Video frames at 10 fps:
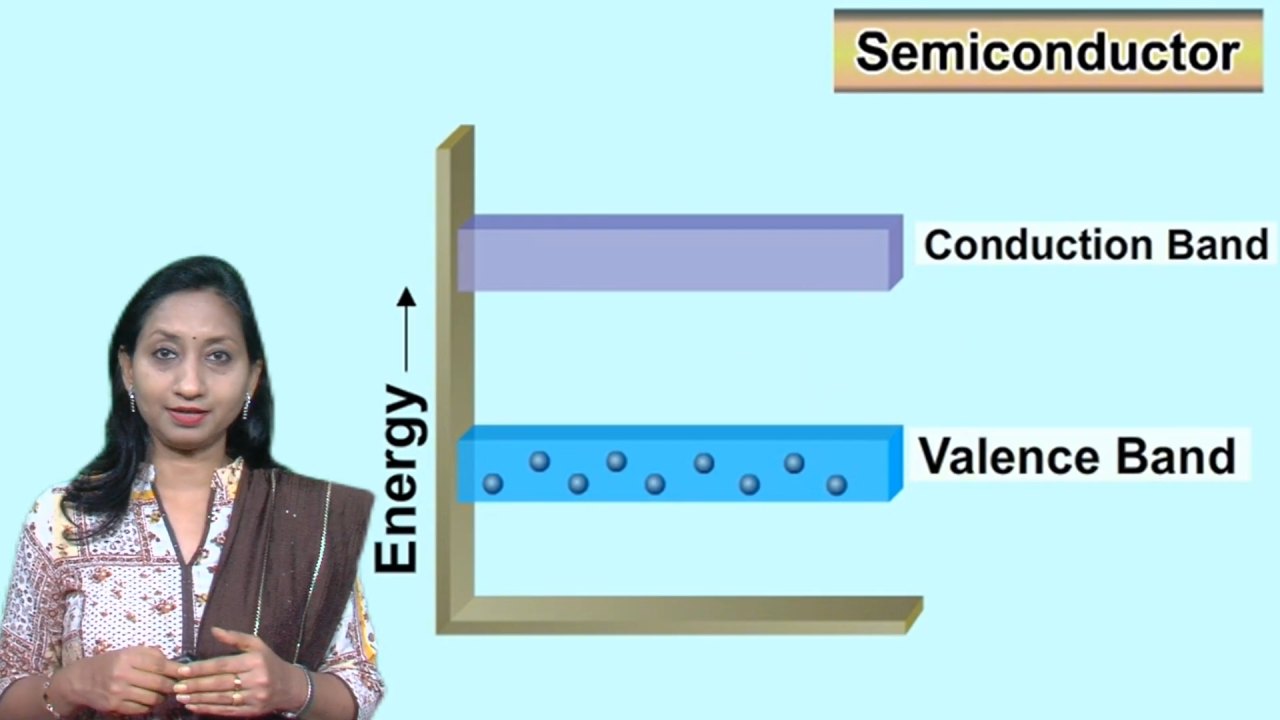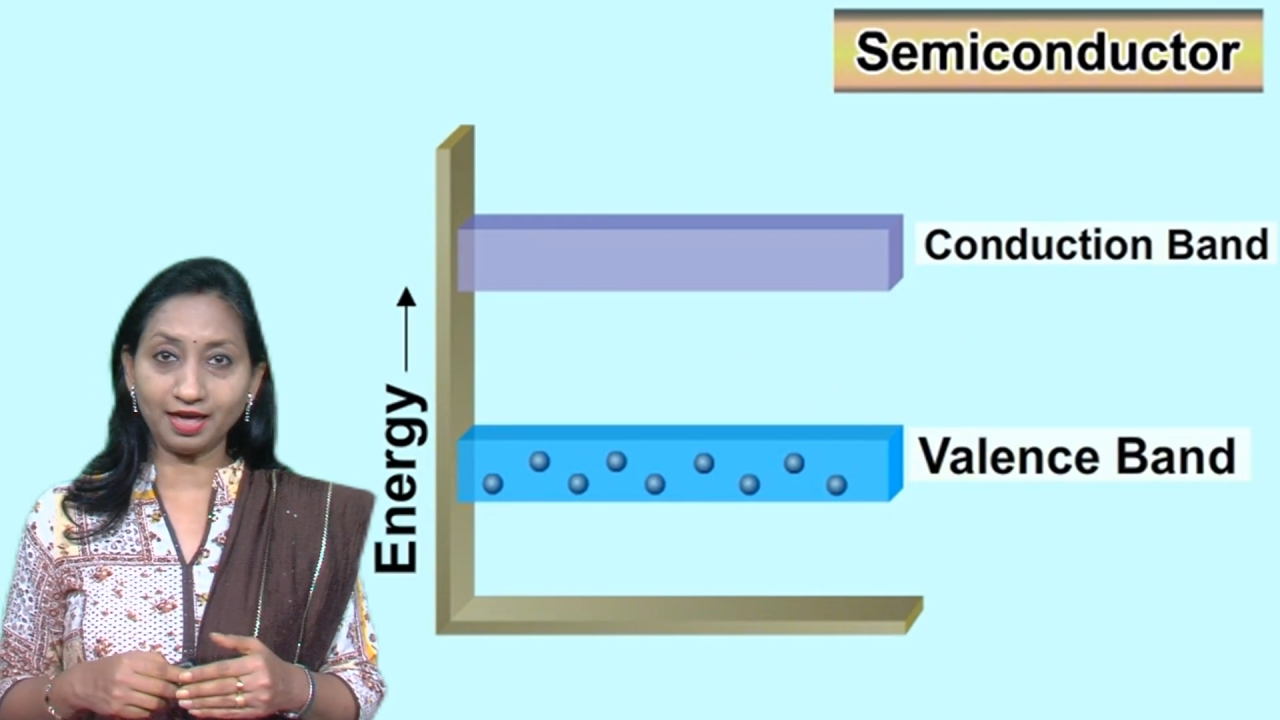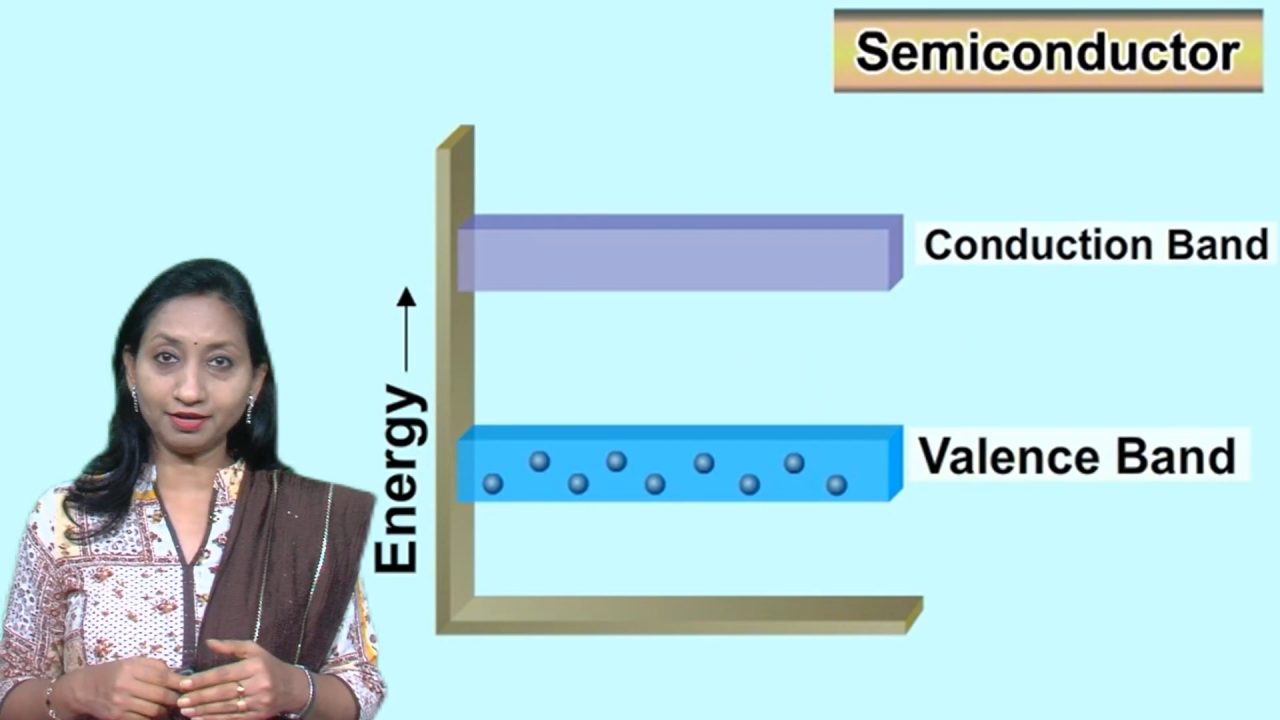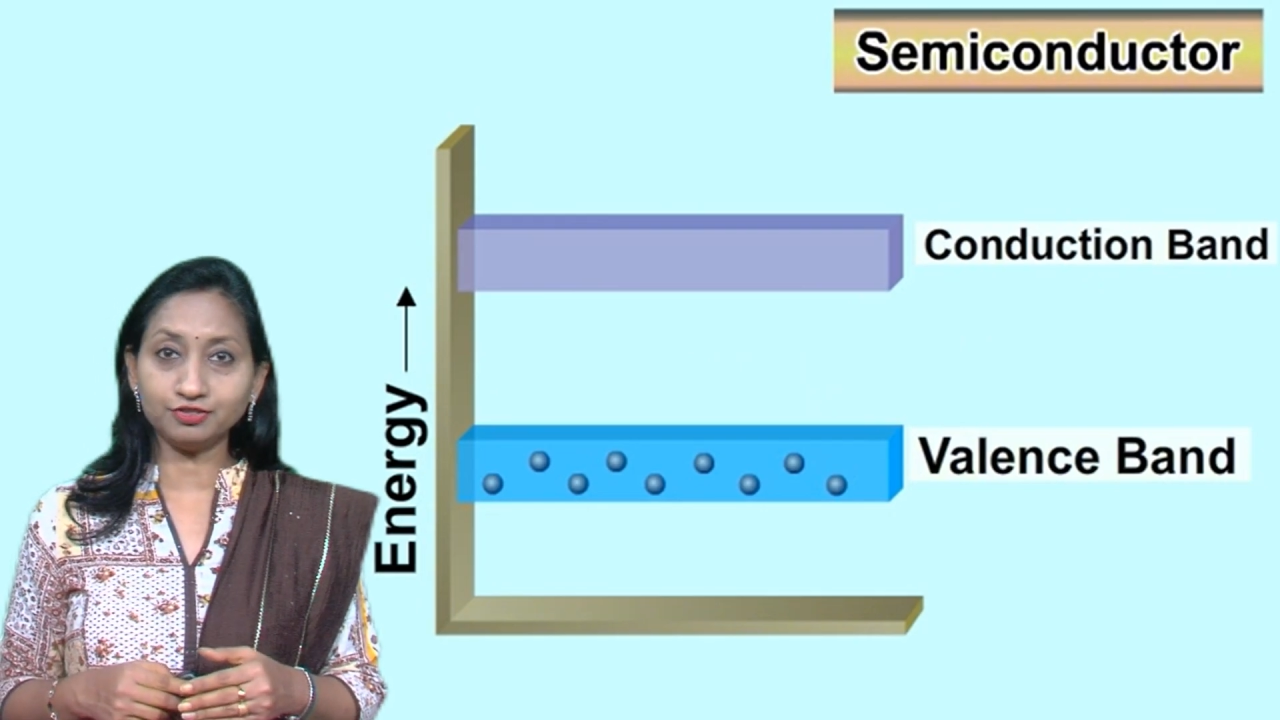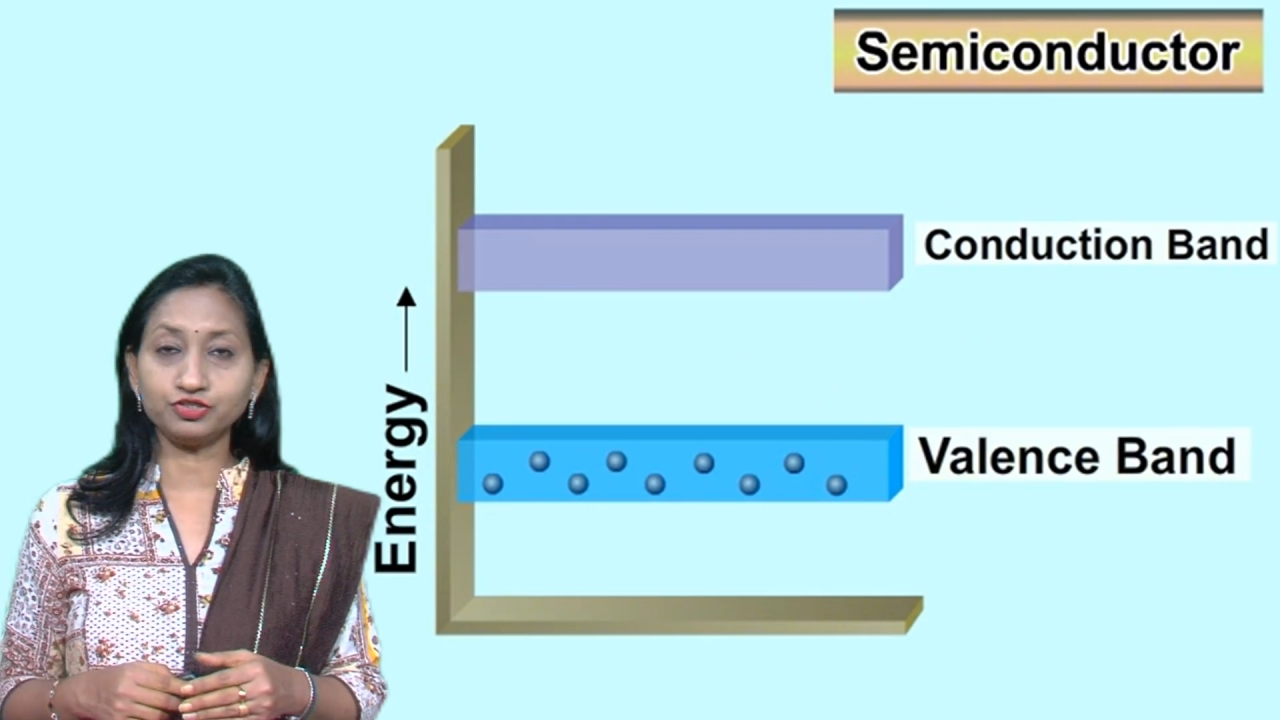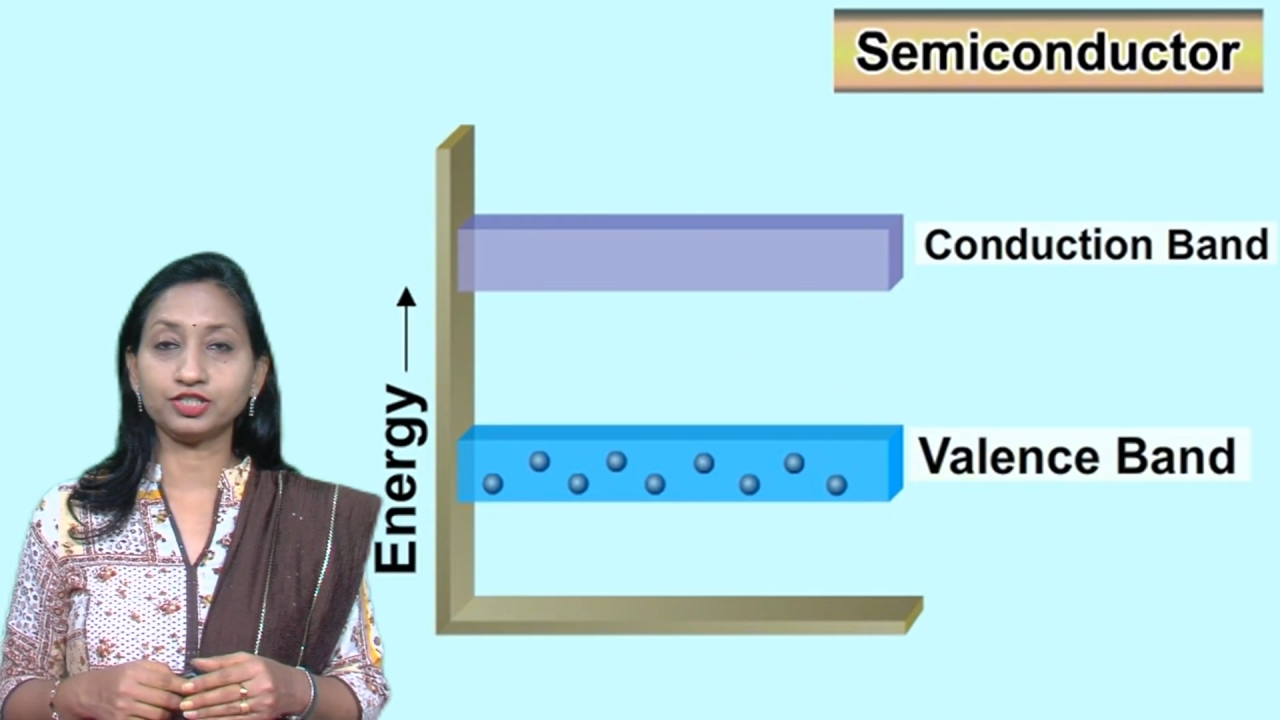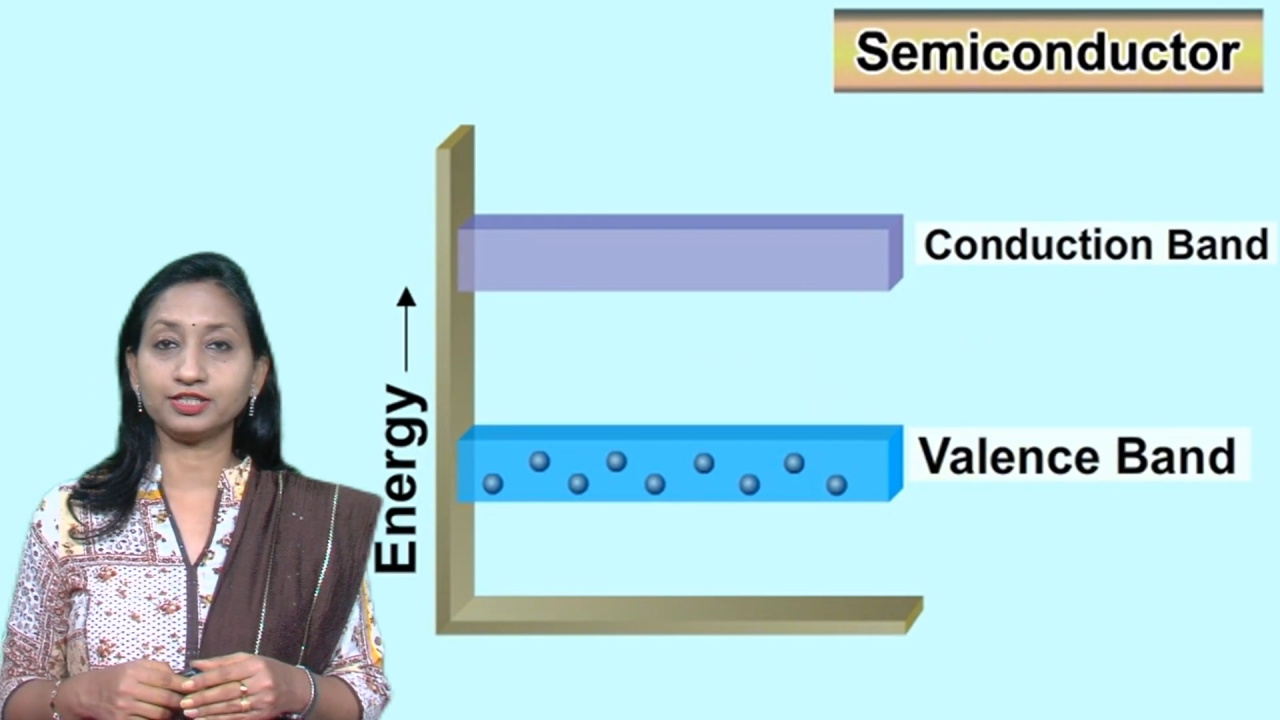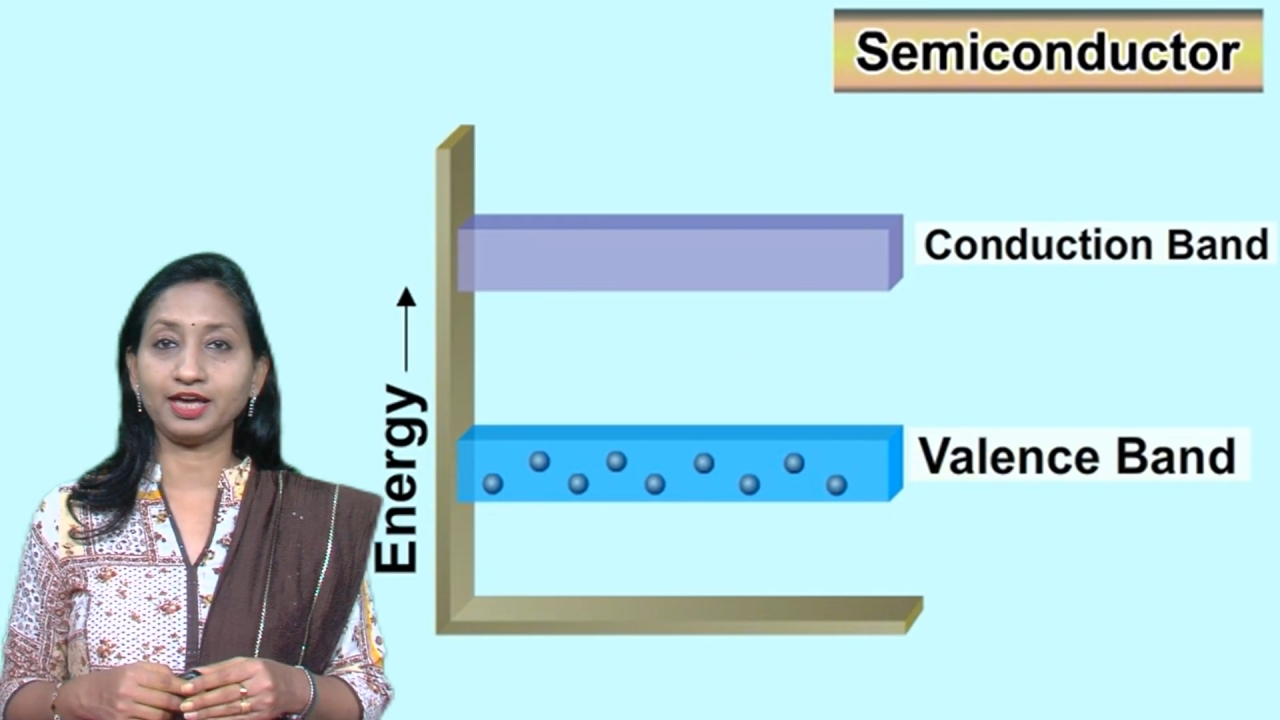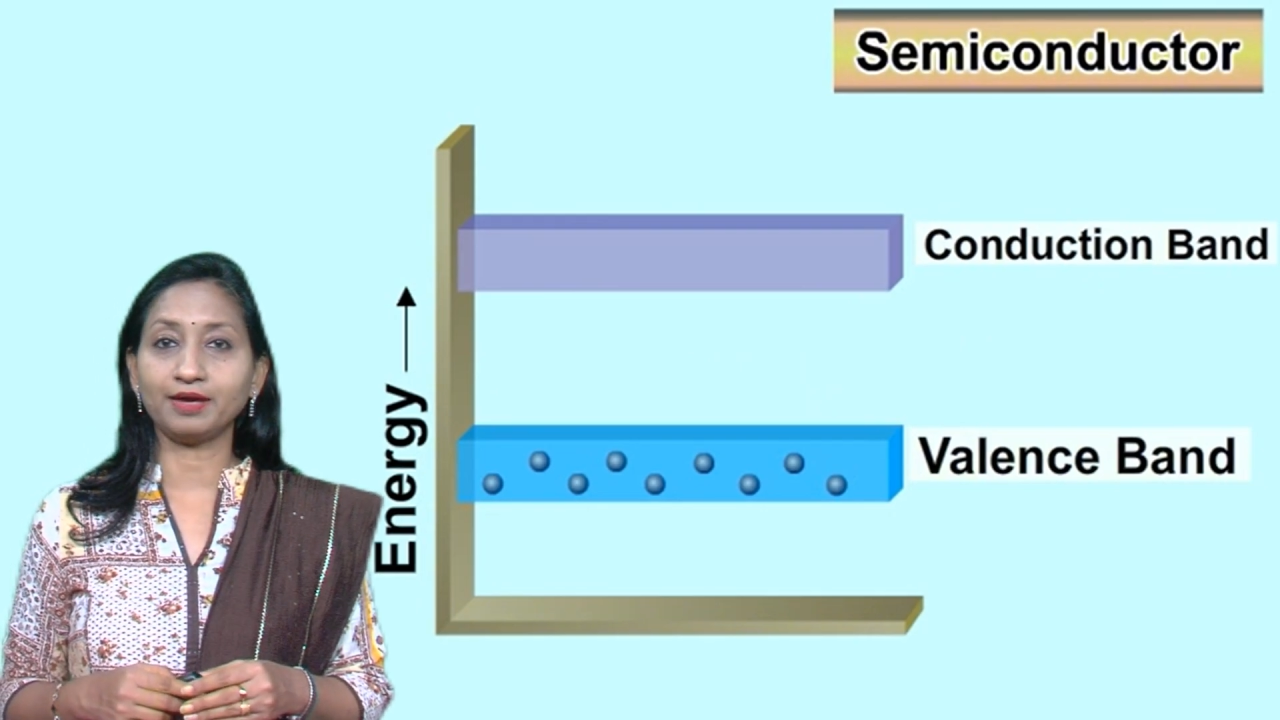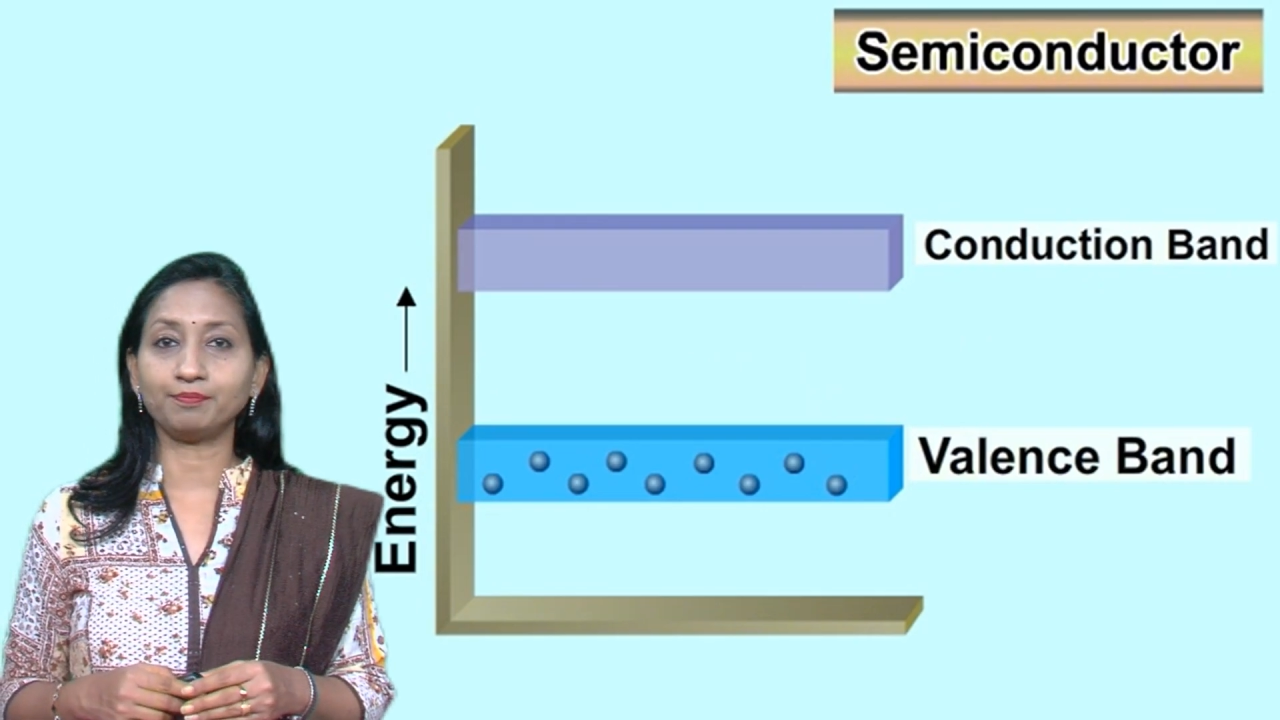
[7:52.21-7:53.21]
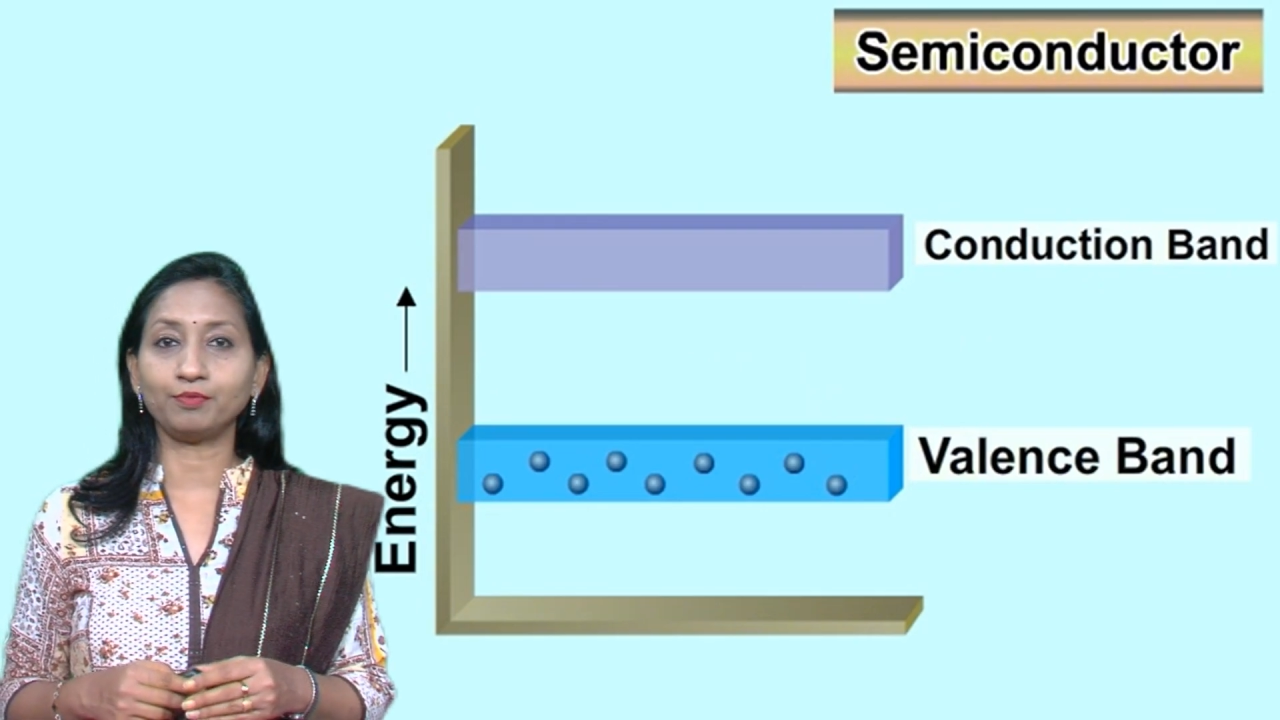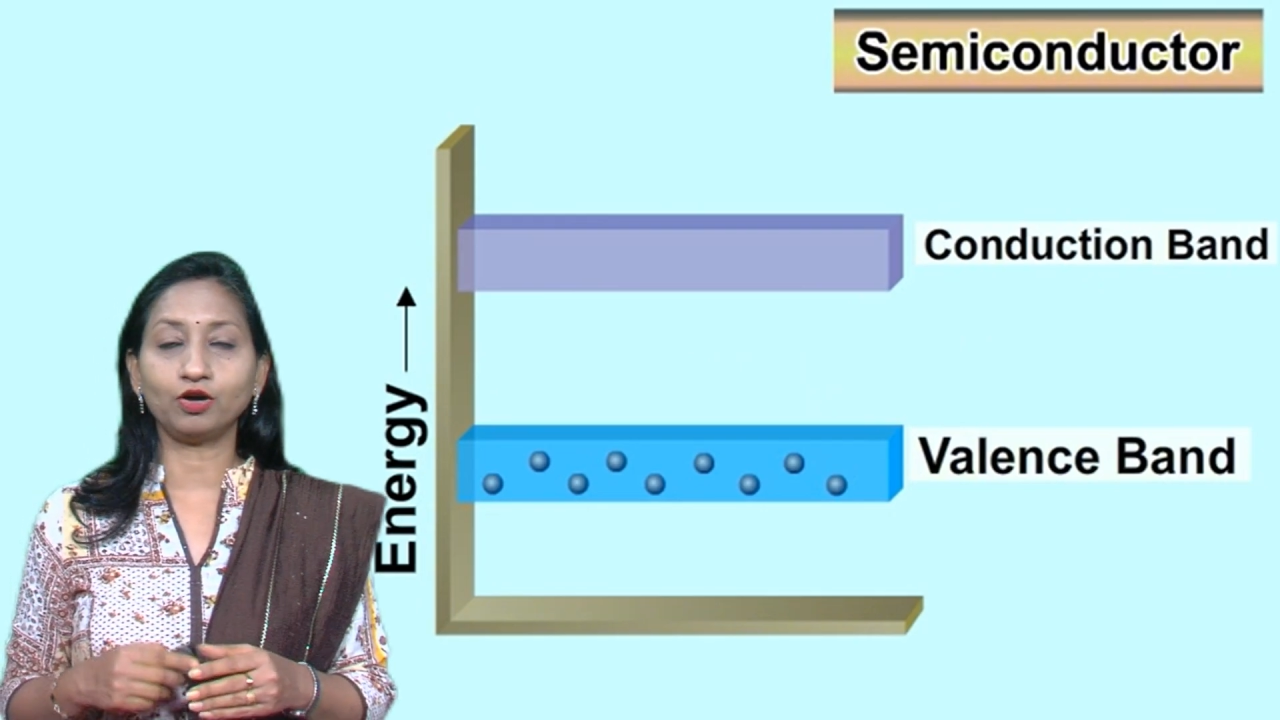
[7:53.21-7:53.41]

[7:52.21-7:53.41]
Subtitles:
energy gap